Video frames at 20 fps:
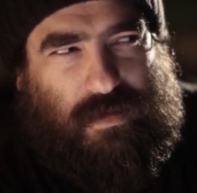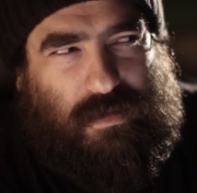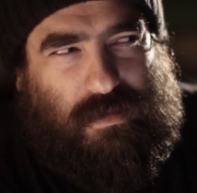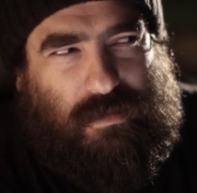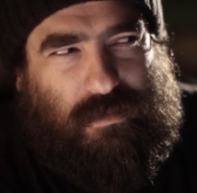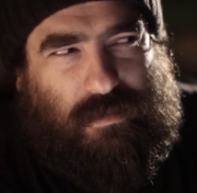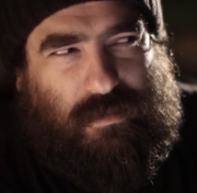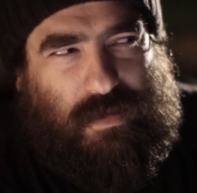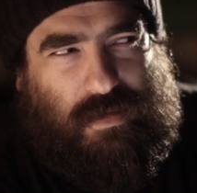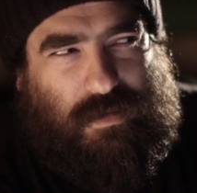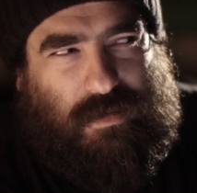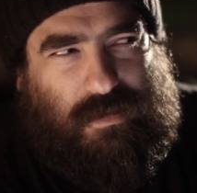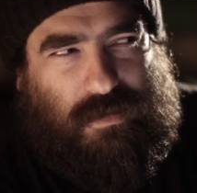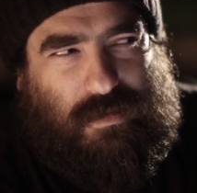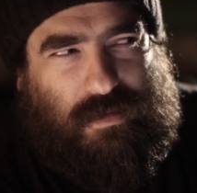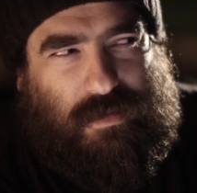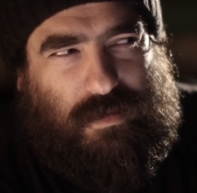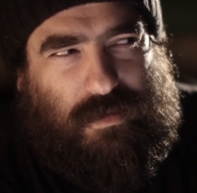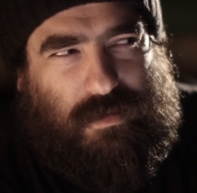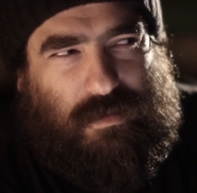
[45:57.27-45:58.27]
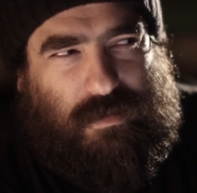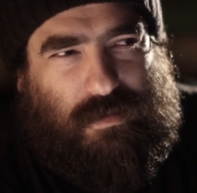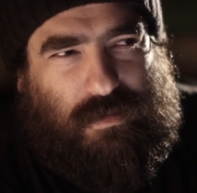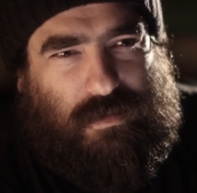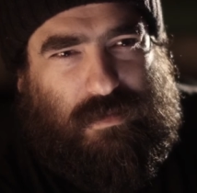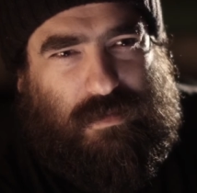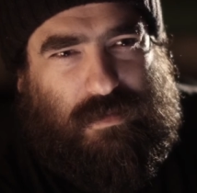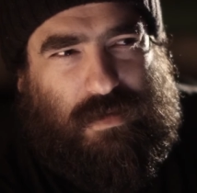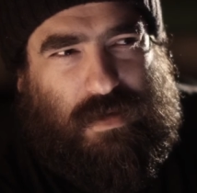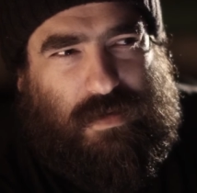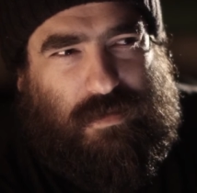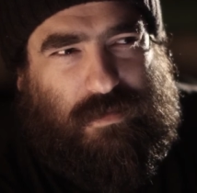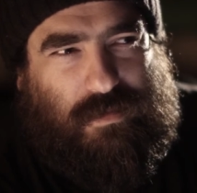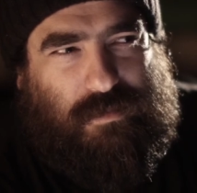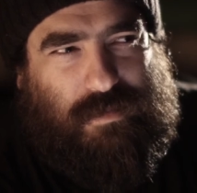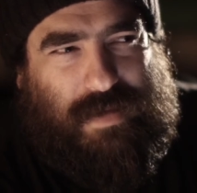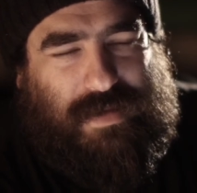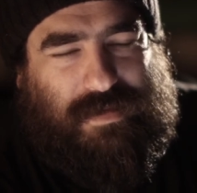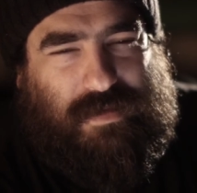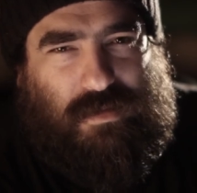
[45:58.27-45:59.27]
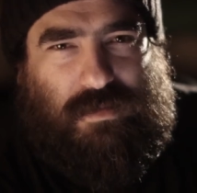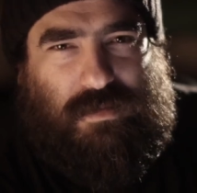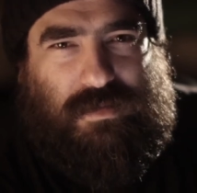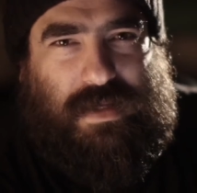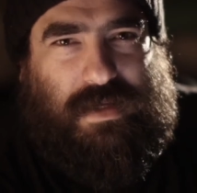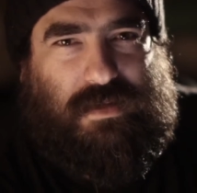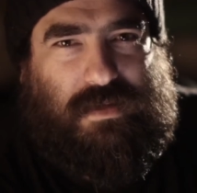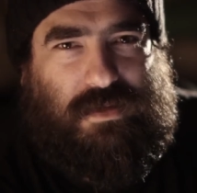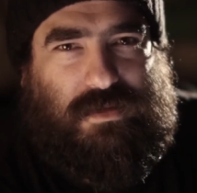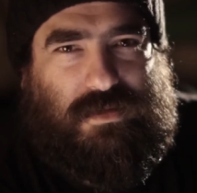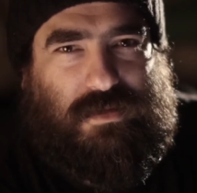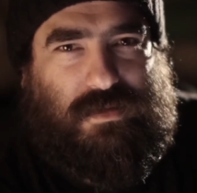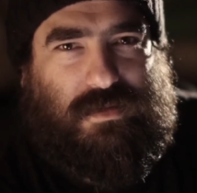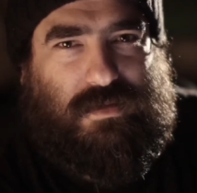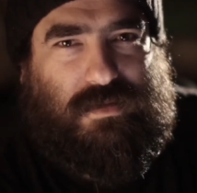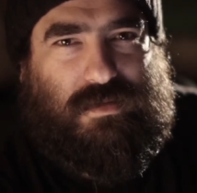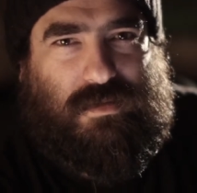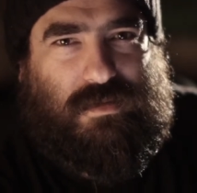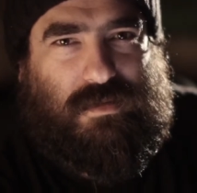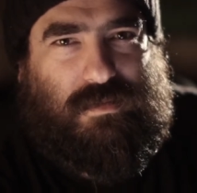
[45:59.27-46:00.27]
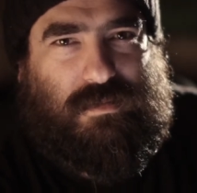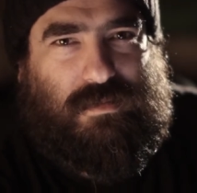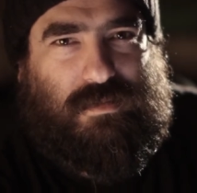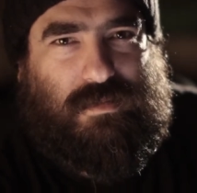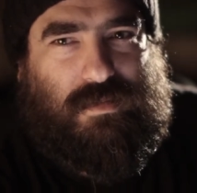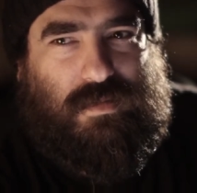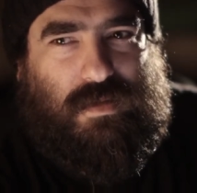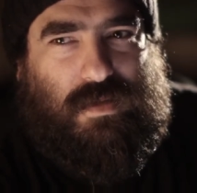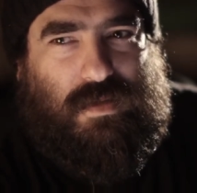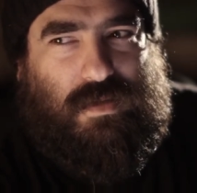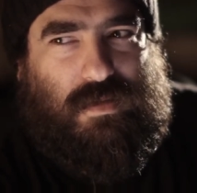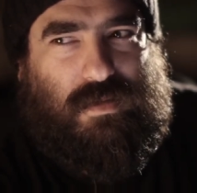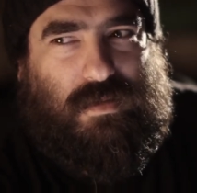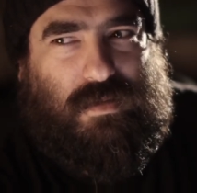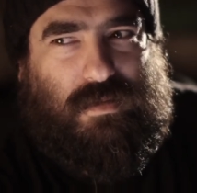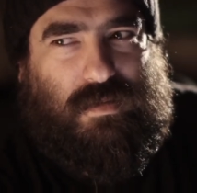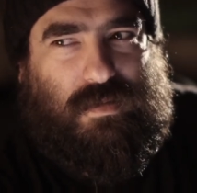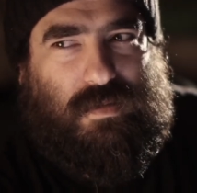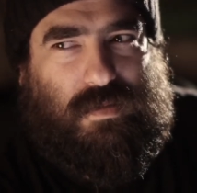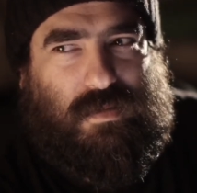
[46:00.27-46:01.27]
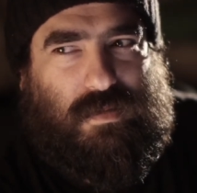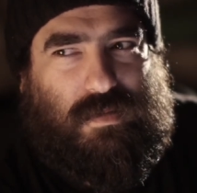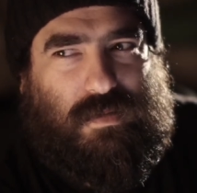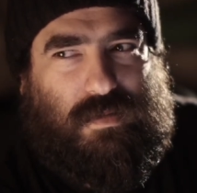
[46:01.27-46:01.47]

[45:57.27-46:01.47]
understood kind of medical negligence or